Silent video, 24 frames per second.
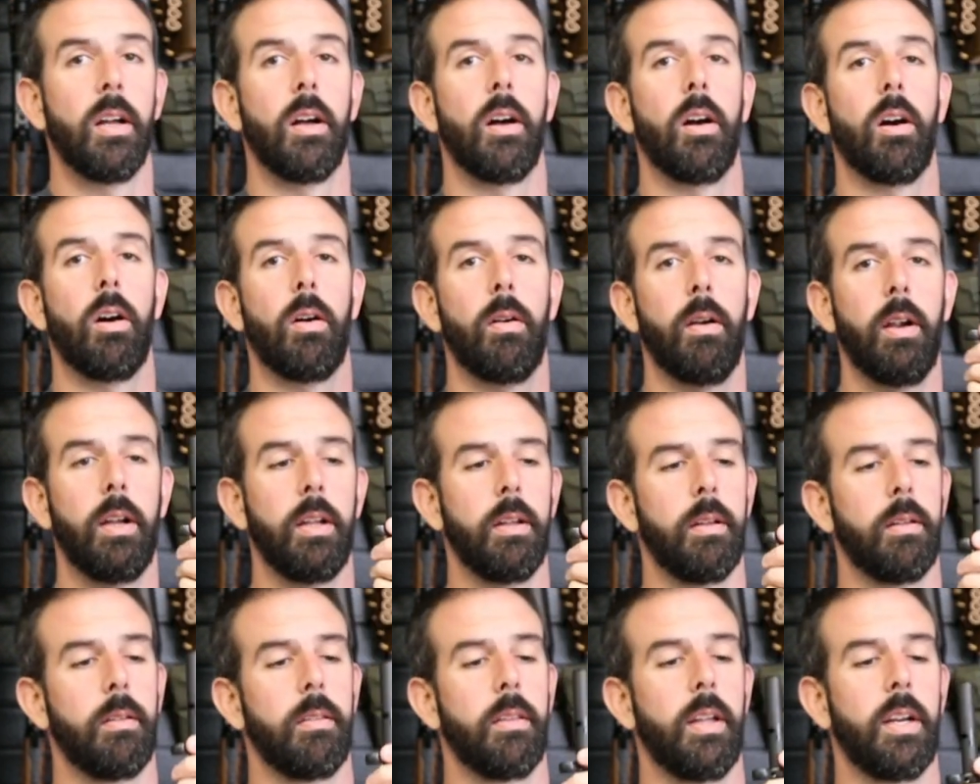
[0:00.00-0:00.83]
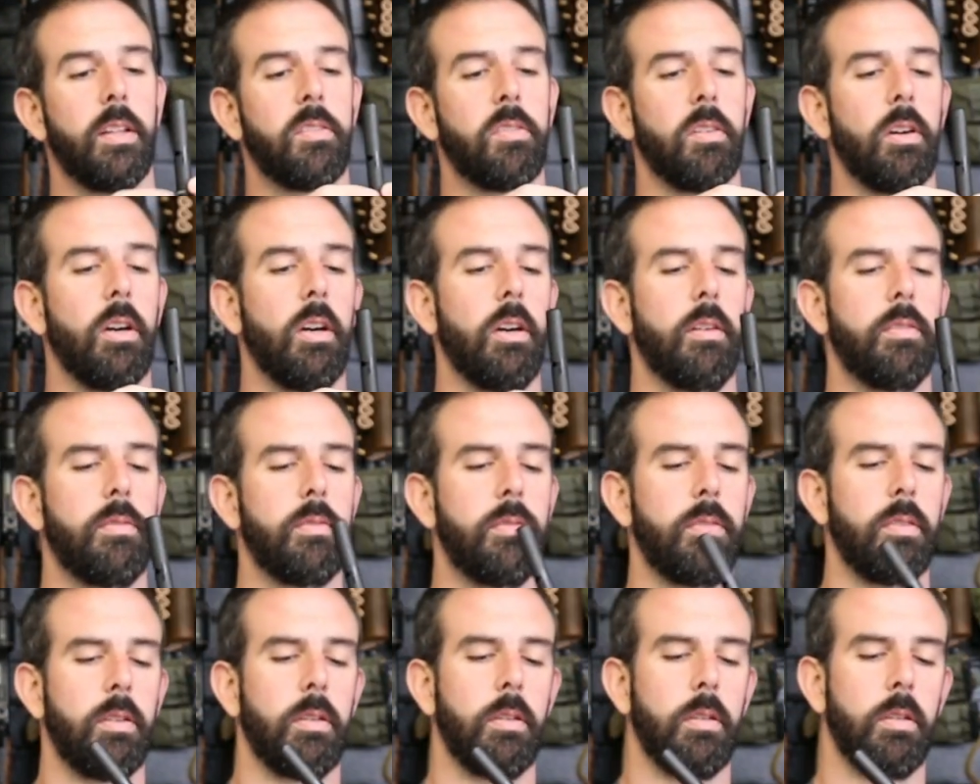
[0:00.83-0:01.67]
All right, that's
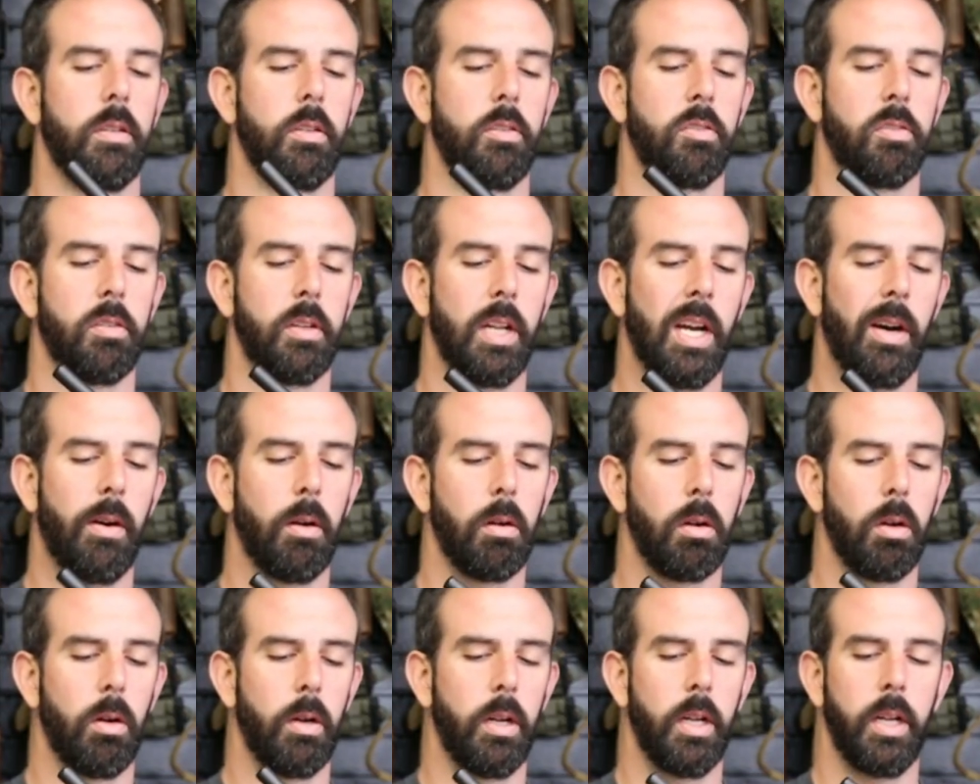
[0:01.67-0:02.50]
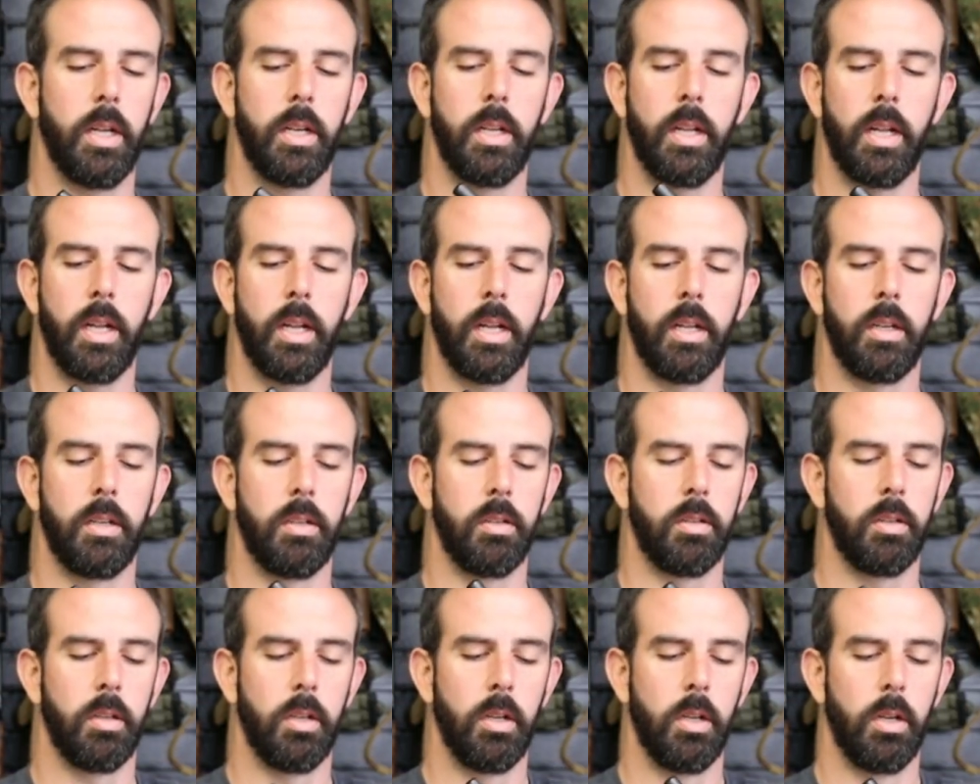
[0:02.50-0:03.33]
off. So now I'll go ahead
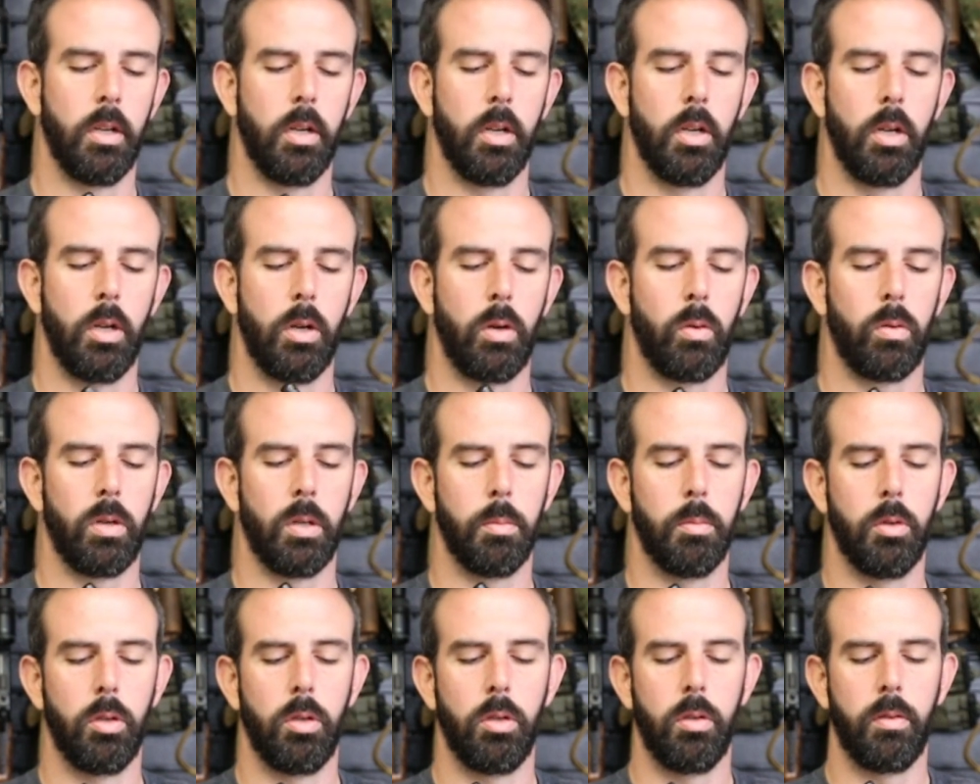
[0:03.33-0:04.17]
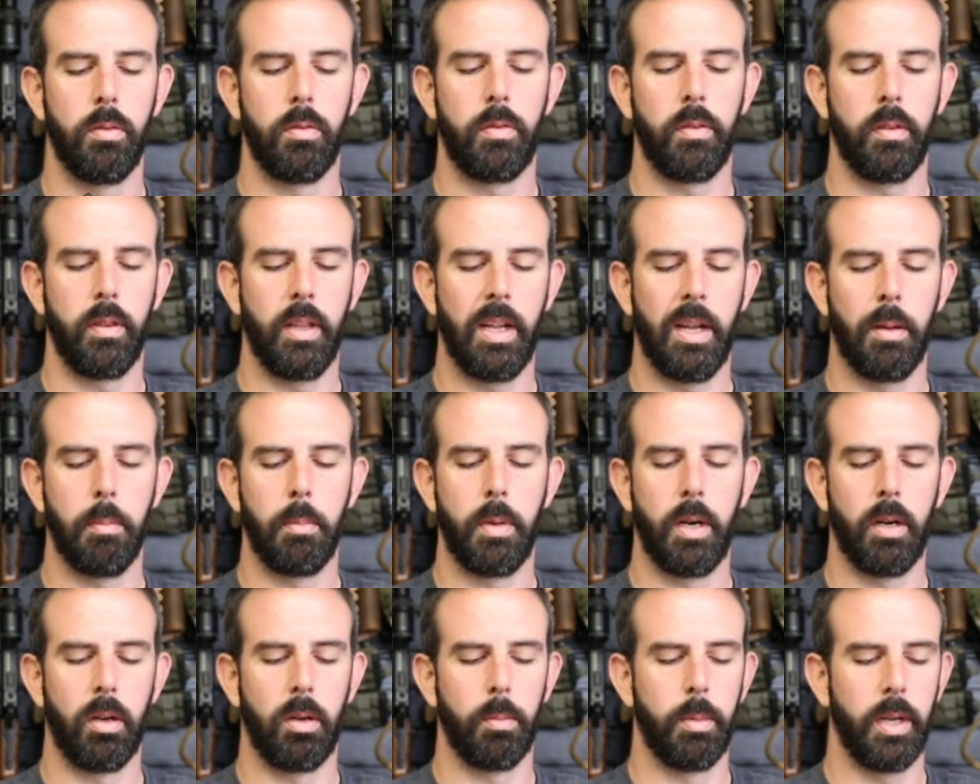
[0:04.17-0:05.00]
and remove that
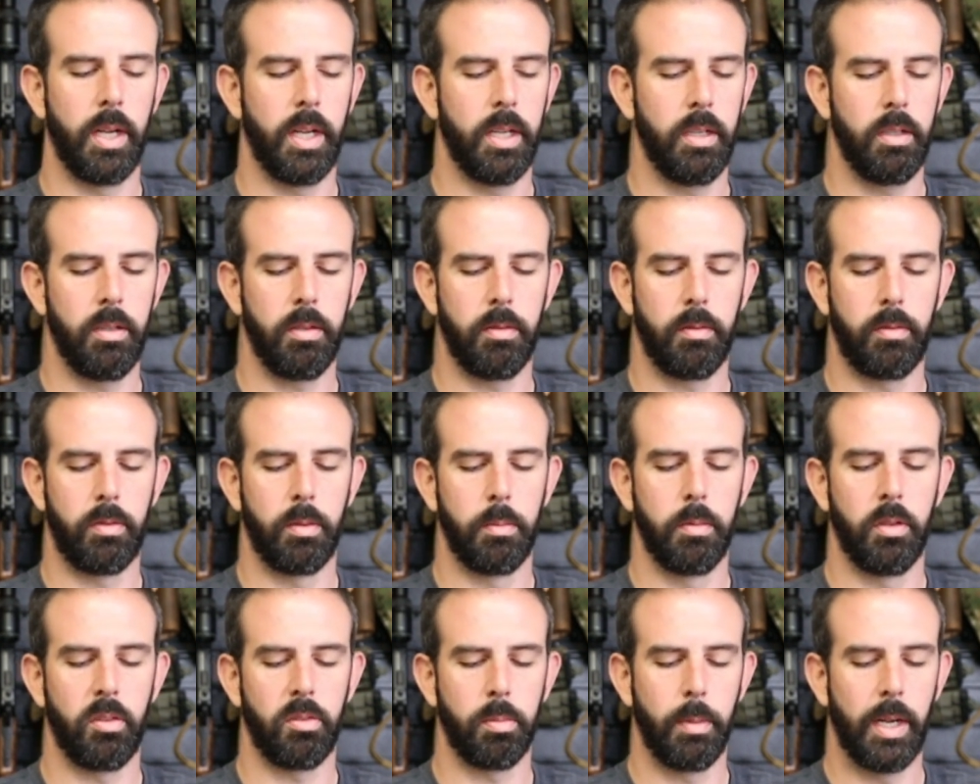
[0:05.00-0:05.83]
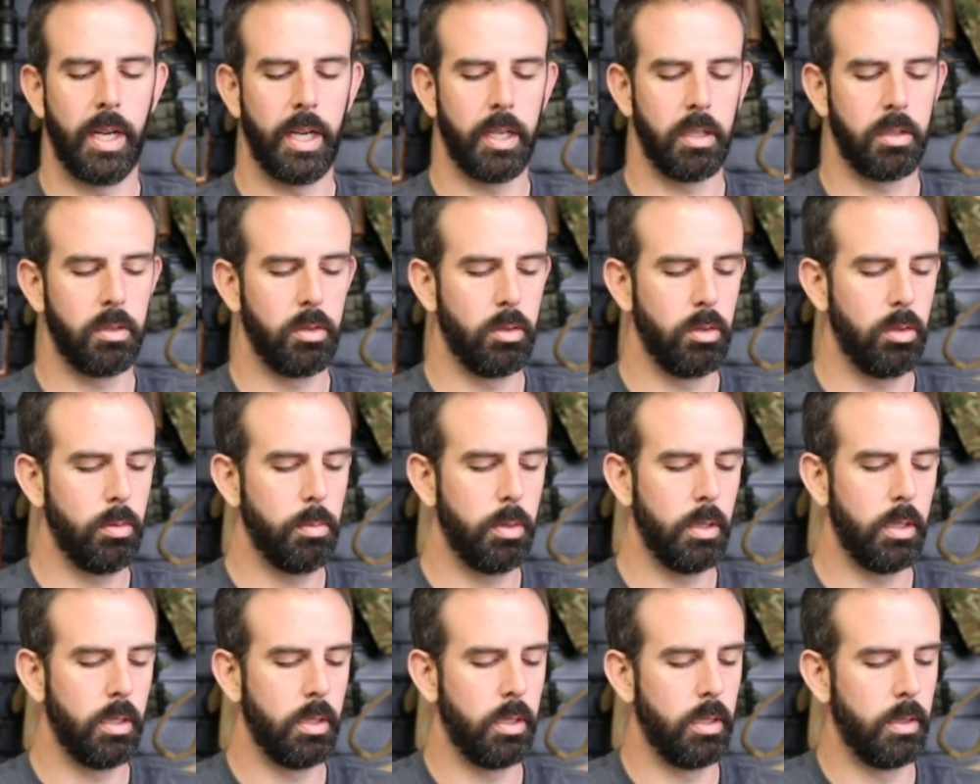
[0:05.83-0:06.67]
barrel band from this mag
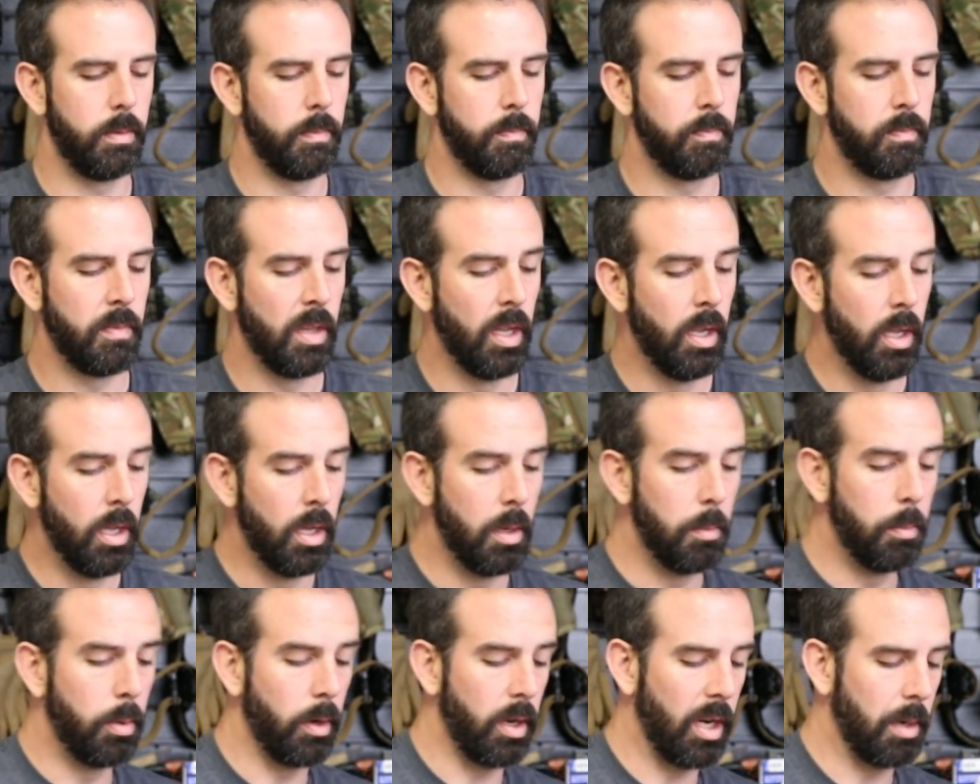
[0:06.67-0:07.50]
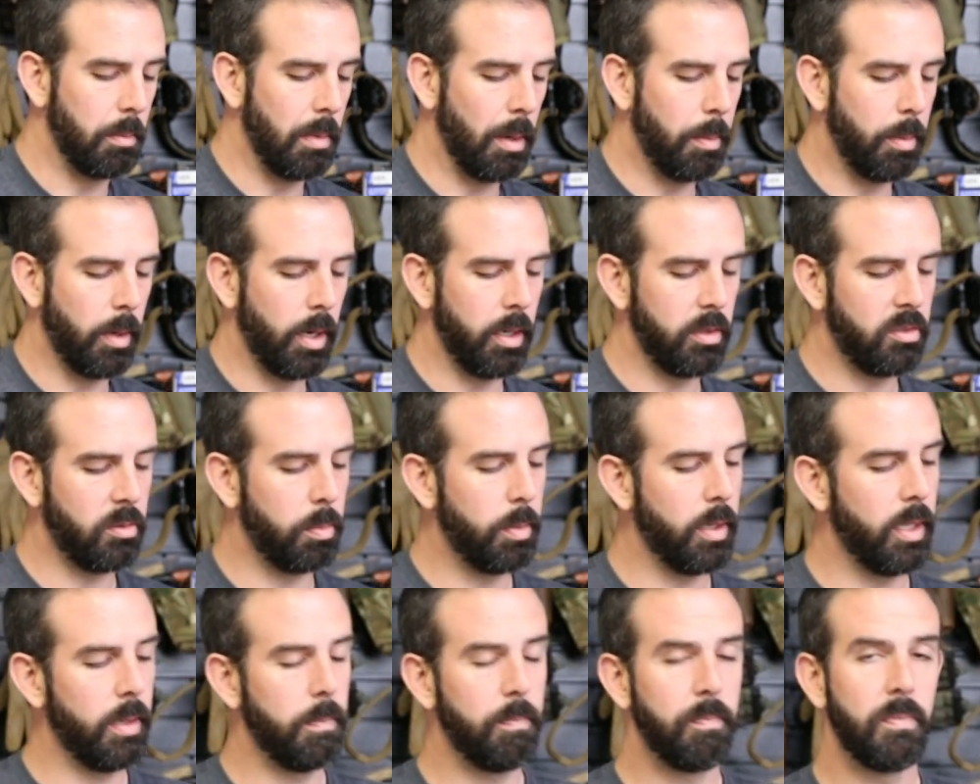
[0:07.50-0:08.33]
tube put it in my parts
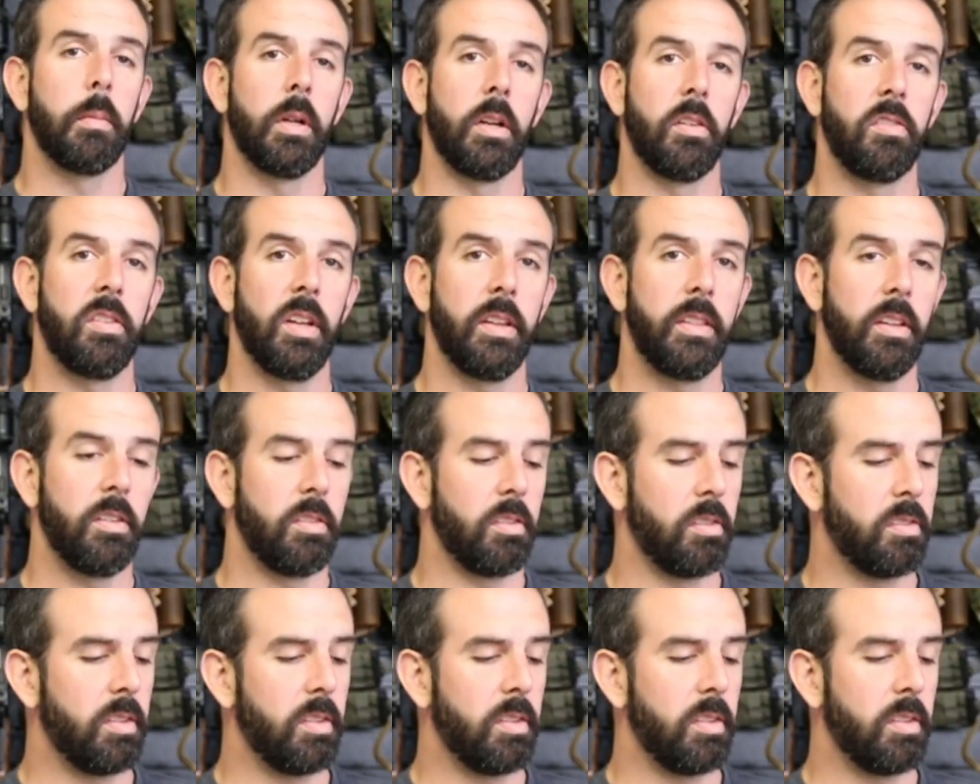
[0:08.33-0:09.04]
bin. I'm gonna set this